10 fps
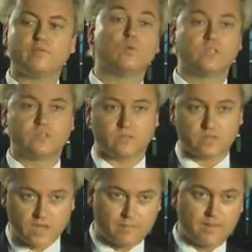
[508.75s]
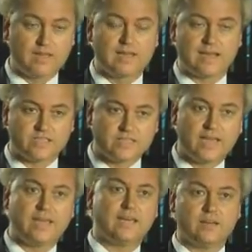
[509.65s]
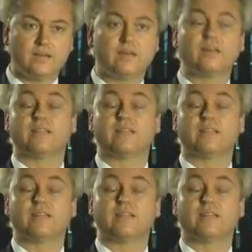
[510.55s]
If you want to come and stay here,